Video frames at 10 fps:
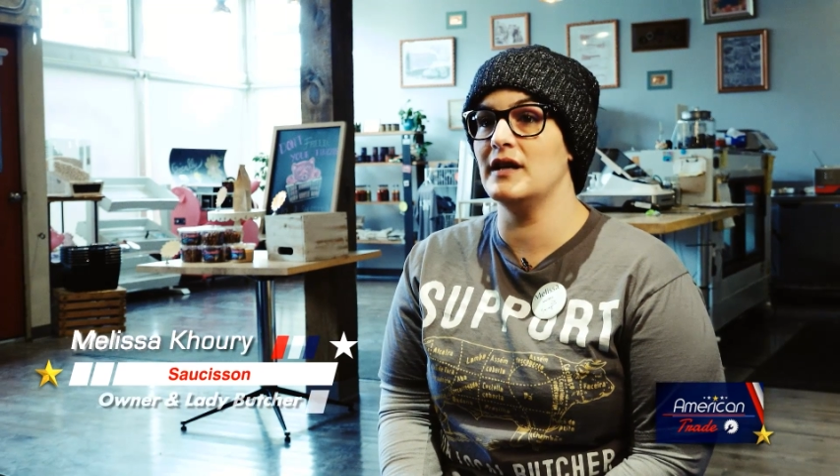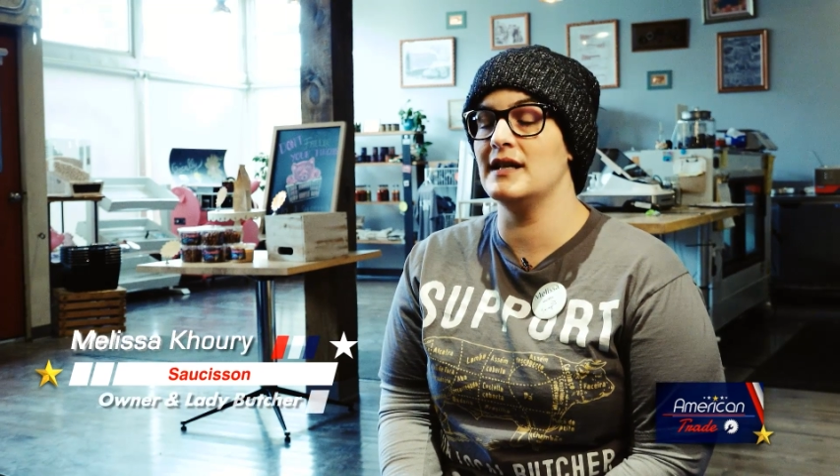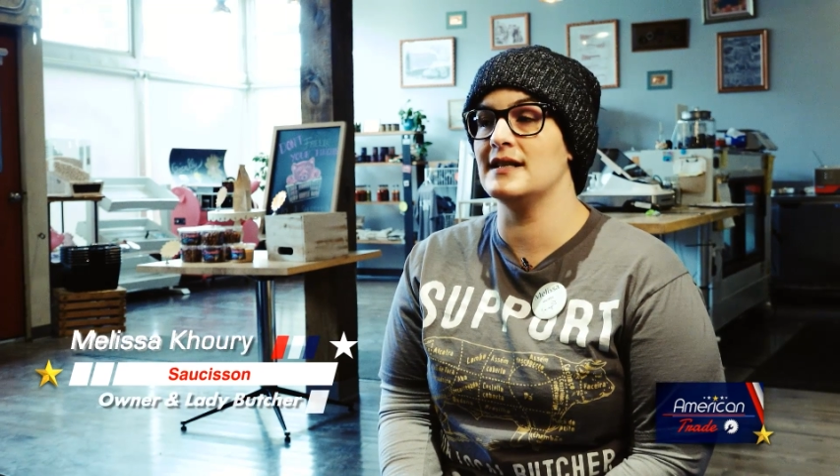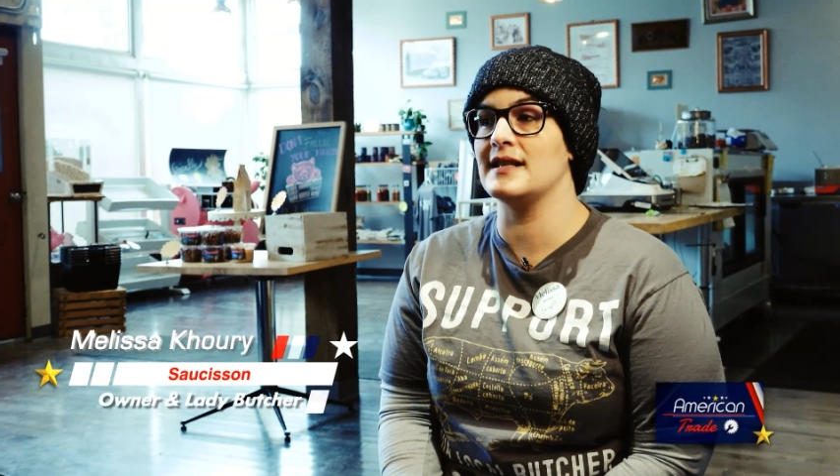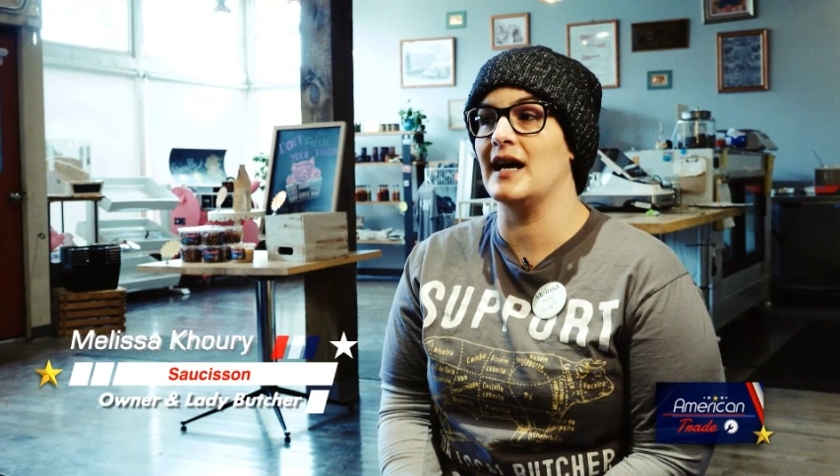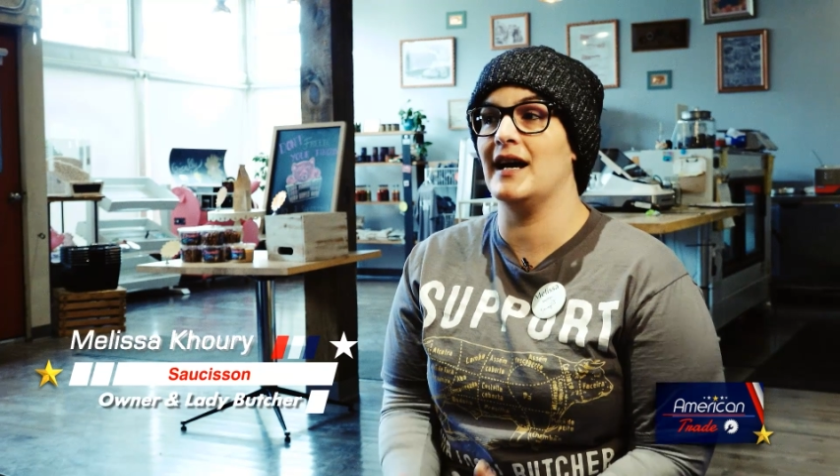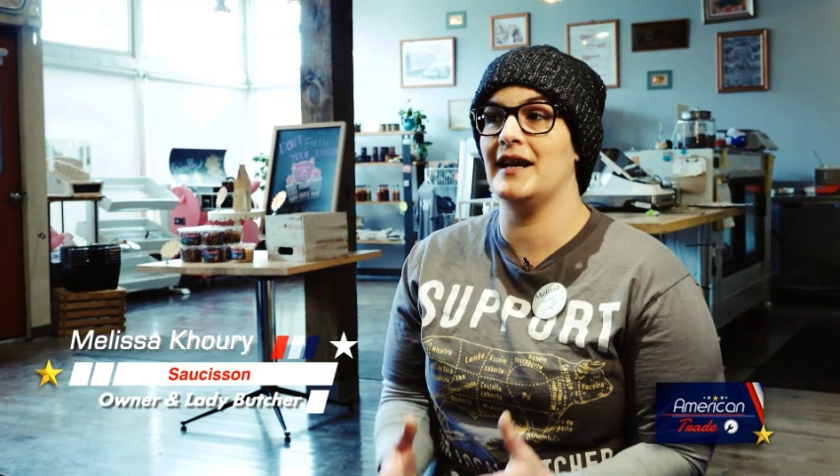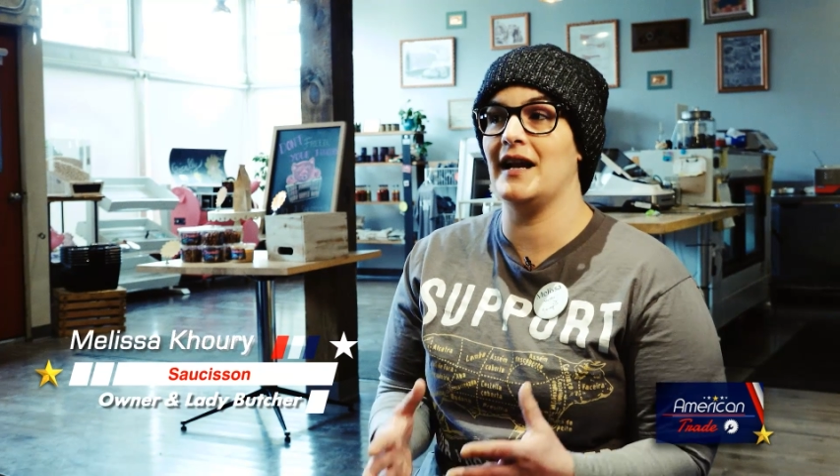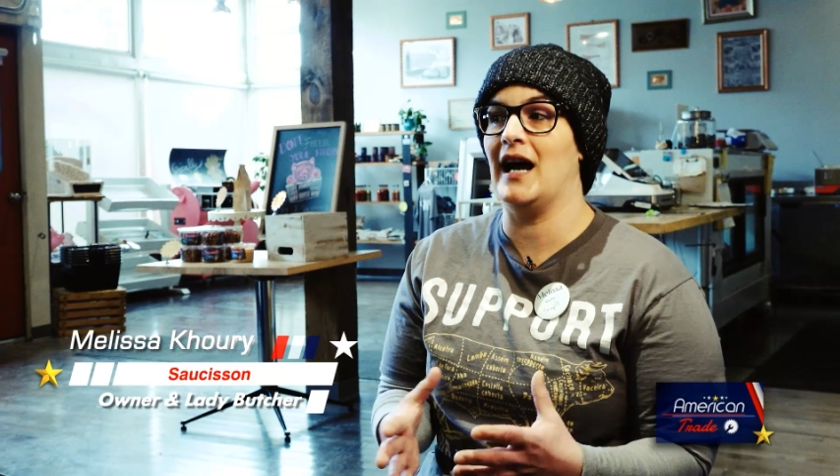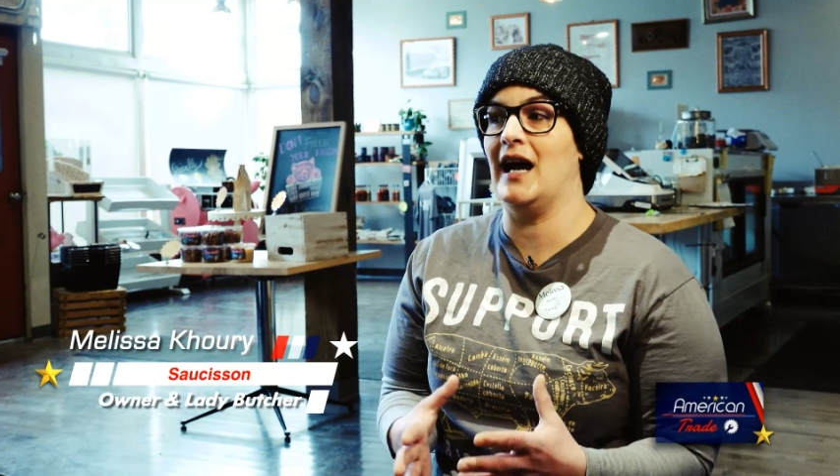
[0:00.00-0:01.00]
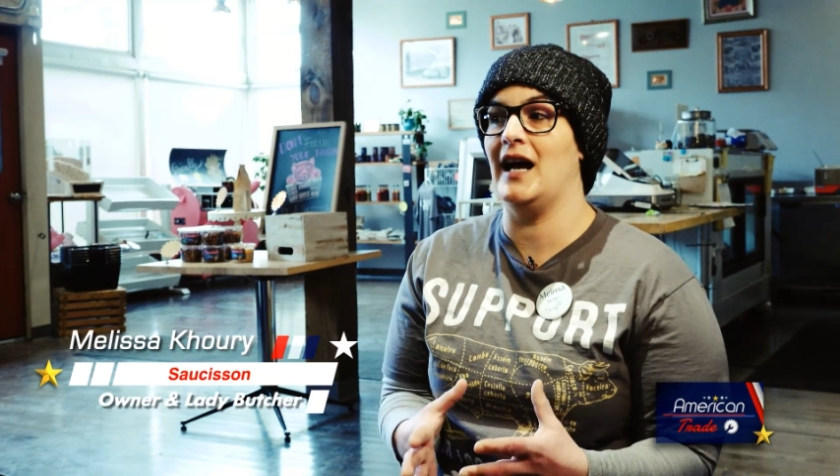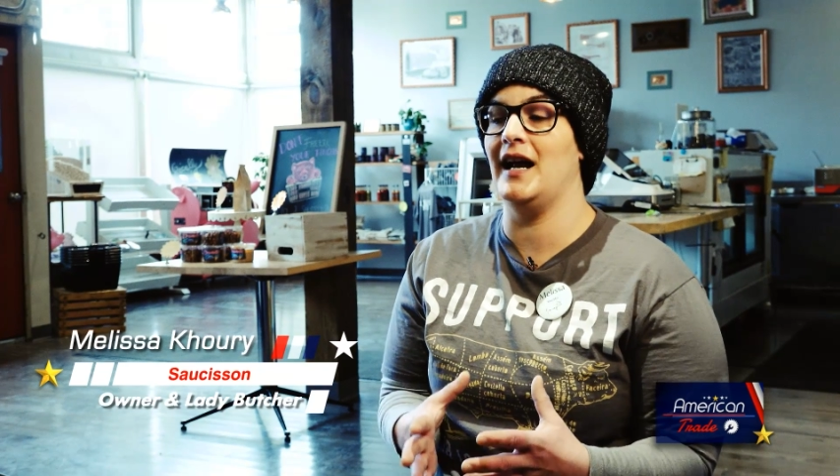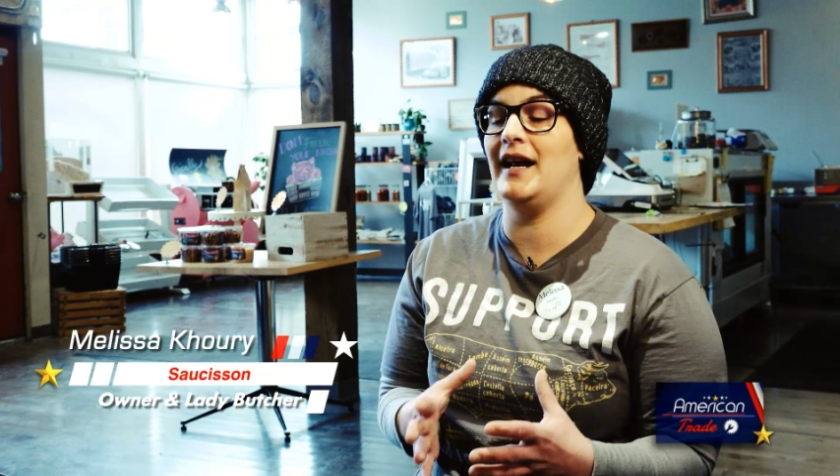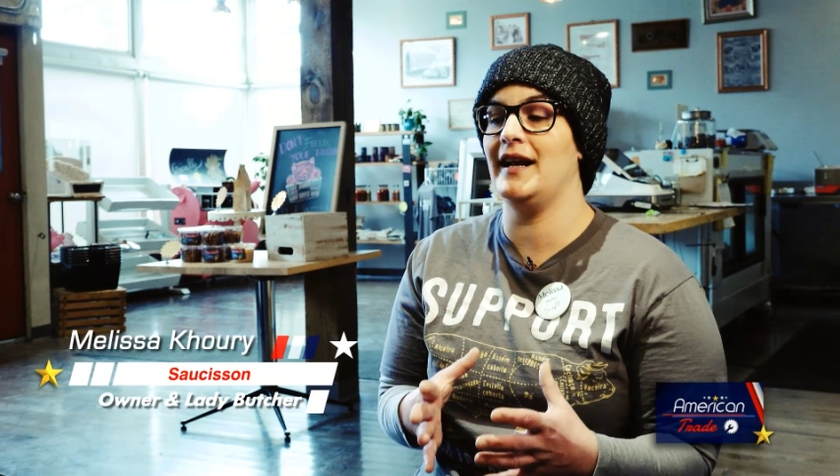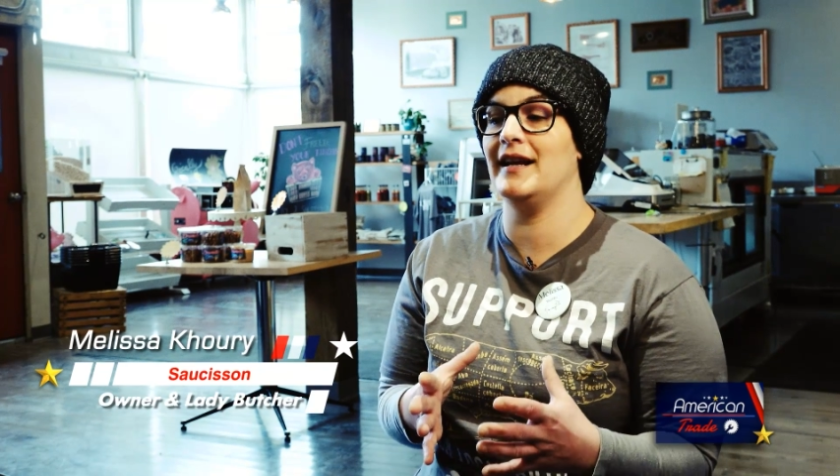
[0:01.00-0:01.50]
is that
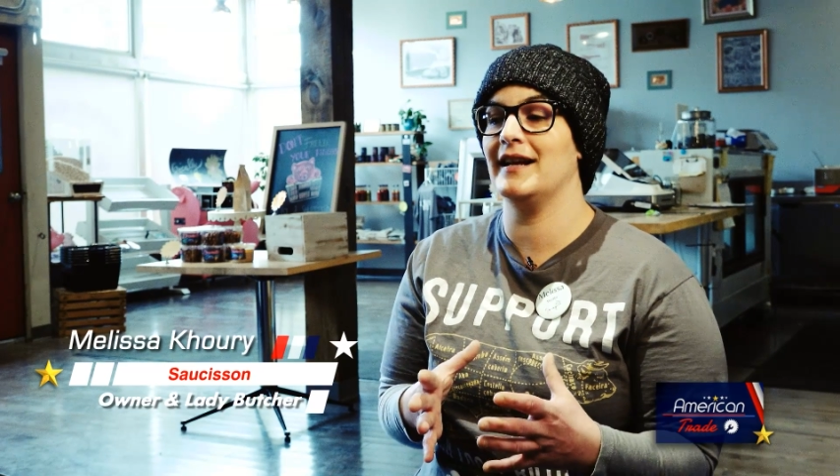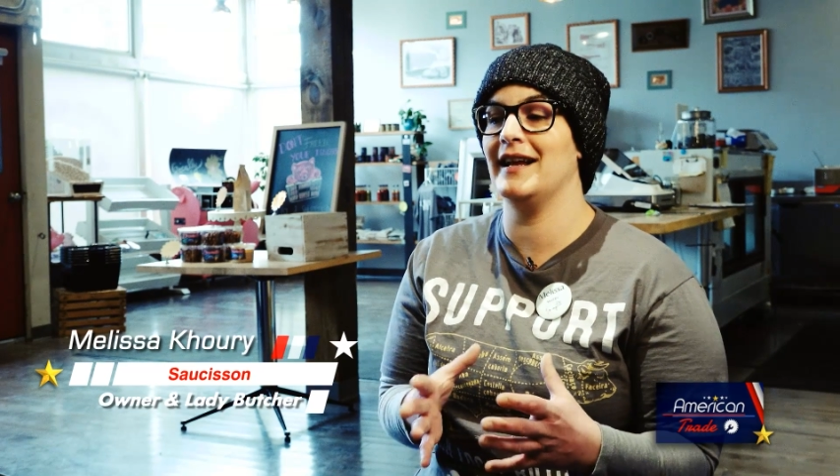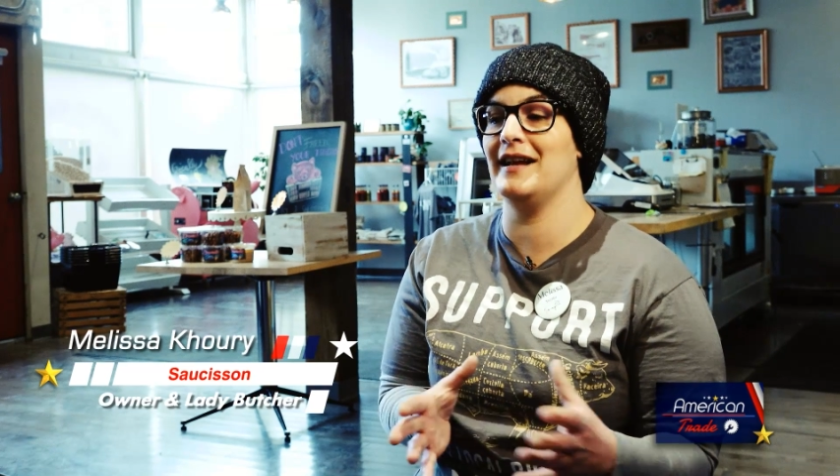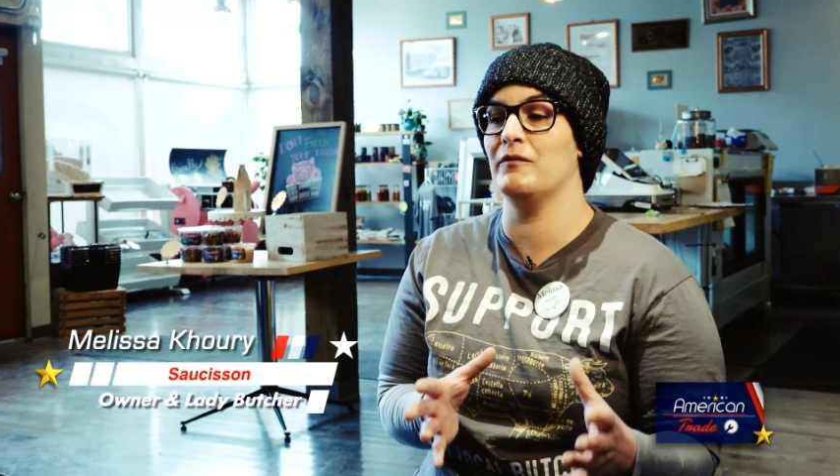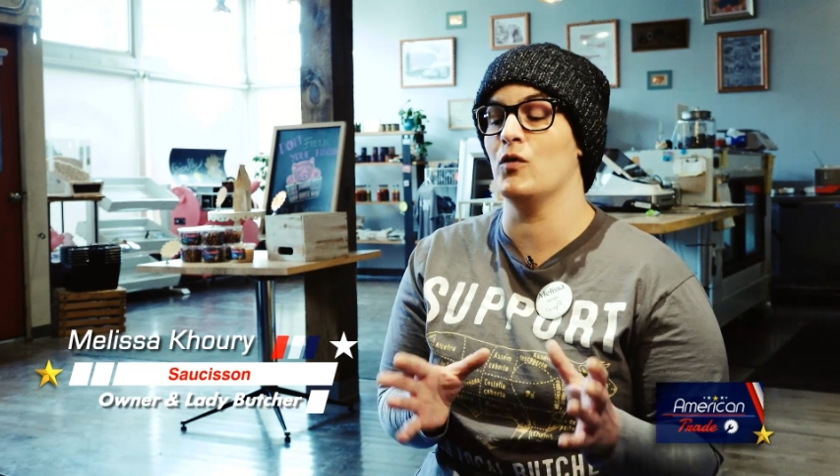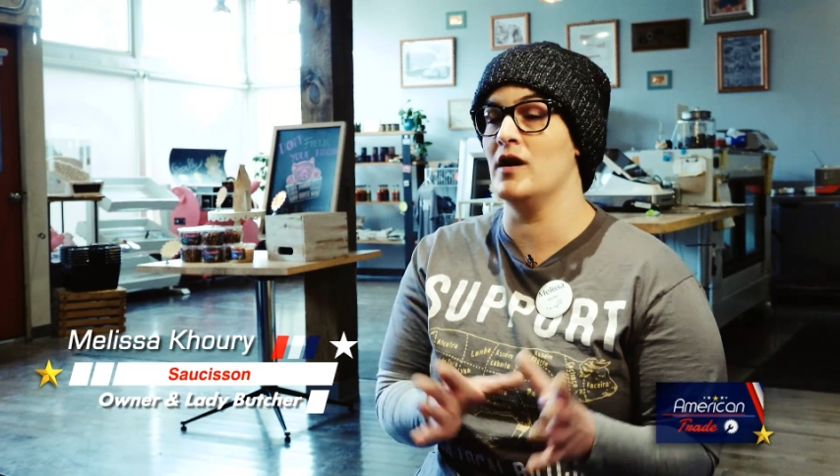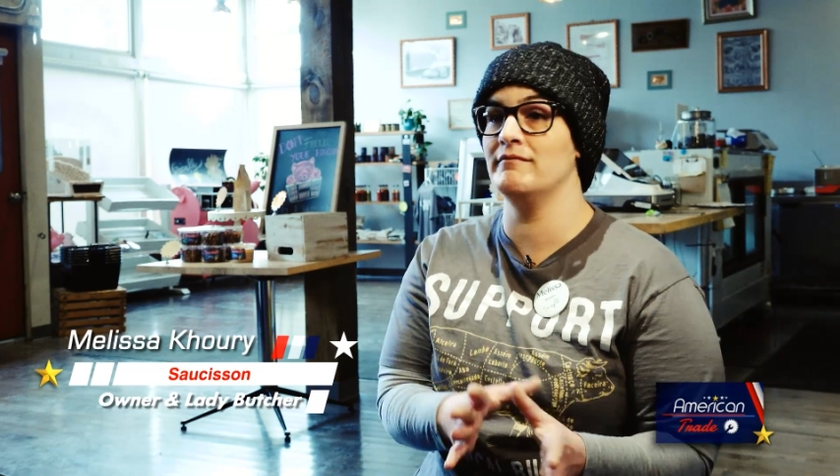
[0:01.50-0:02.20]
it